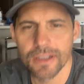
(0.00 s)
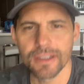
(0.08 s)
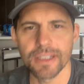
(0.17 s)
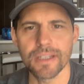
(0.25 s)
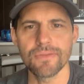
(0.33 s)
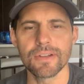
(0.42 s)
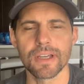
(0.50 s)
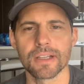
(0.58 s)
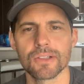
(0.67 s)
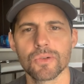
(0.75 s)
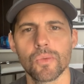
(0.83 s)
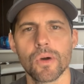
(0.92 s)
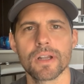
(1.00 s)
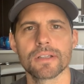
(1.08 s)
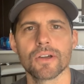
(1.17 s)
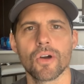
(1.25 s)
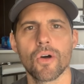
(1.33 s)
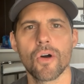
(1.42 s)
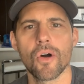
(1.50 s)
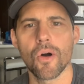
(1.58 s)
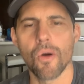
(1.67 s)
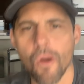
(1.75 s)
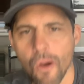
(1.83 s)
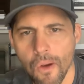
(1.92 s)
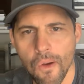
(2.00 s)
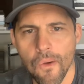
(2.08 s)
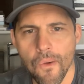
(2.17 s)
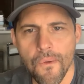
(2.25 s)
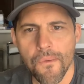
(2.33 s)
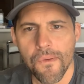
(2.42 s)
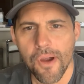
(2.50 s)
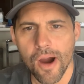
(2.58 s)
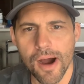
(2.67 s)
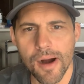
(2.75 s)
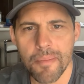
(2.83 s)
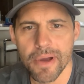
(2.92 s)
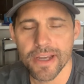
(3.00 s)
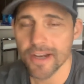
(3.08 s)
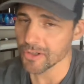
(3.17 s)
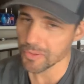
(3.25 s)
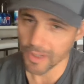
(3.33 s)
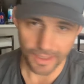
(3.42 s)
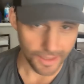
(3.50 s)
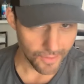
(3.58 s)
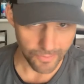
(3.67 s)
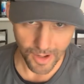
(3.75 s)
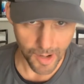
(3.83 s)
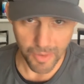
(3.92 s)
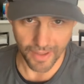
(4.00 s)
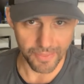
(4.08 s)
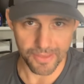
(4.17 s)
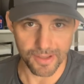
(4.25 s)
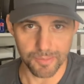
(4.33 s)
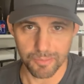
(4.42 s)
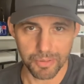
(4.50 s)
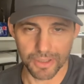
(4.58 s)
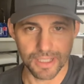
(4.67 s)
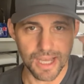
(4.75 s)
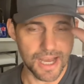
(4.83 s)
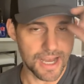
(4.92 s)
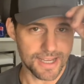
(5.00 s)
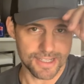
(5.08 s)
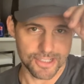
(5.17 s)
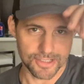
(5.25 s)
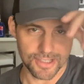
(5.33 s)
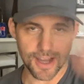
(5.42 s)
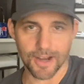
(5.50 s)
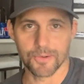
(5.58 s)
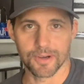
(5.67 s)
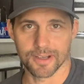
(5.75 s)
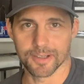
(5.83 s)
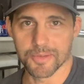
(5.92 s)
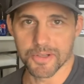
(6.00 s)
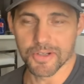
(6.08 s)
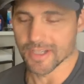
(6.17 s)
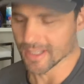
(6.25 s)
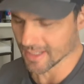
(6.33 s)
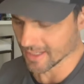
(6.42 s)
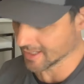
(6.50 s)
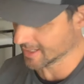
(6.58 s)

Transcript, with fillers: Good evening to one and to all. Um, here's what I love about the Polaha Chautauqua community.